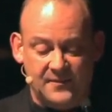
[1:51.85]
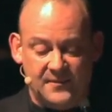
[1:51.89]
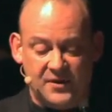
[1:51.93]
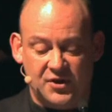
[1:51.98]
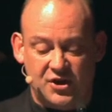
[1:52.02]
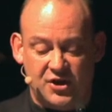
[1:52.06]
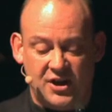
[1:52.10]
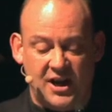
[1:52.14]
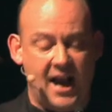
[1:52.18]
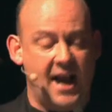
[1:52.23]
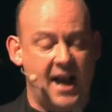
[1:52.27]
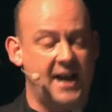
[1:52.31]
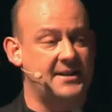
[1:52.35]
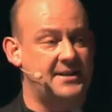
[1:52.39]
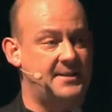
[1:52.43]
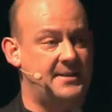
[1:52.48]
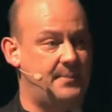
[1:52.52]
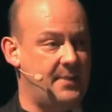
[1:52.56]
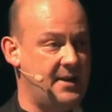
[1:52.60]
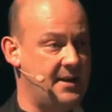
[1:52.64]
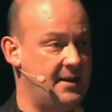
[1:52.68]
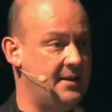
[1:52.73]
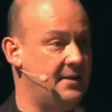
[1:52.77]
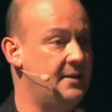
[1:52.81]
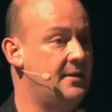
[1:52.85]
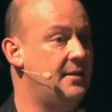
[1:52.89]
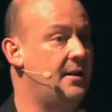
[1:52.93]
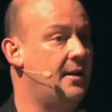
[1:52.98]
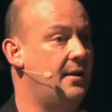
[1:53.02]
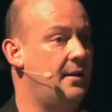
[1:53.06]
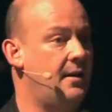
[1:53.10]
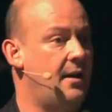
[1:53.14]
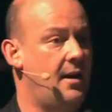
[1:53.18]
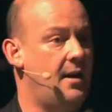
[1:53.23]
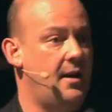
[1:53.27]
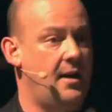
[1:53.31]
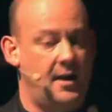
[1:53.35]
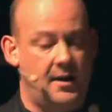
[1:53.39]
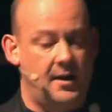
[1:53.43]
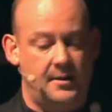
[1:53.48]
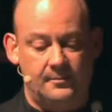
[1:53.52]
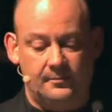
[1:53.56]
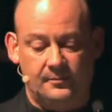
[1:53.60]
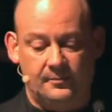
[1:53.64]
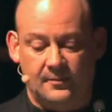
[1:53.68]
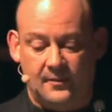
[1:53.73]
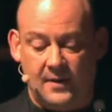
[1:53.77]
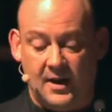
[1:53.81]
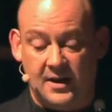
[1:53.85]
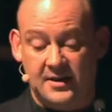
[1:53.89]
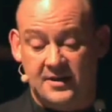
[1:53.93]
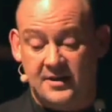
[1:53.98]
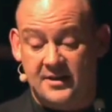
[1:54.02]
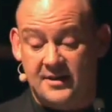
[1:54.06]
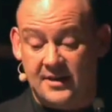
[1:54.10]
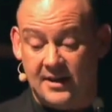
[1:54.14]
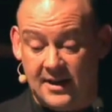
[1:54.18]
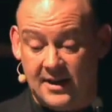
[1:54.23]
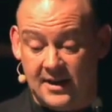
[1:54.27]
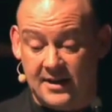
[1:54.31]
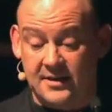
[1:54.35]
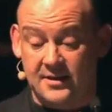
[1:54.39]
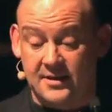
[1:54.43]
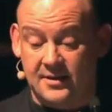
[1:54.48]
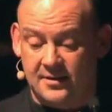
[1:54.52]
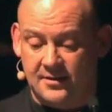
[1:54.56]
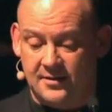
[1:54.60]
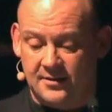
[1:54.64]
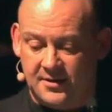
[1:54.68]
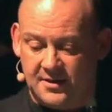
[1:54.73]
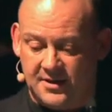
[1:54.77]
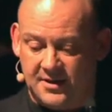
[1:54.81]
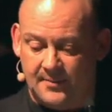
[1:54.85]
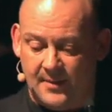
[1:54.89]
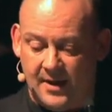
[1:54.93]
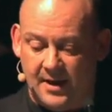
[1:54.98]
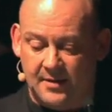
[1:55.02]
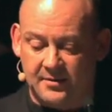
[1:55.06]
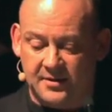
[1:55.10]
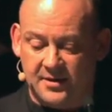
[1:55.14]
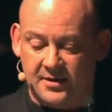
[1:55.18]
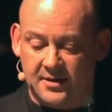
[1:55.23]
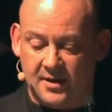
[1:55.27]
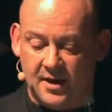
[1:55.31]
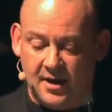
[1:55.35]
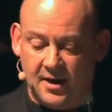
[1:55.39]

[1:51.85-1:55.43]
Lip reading: She has been, and still is, just about,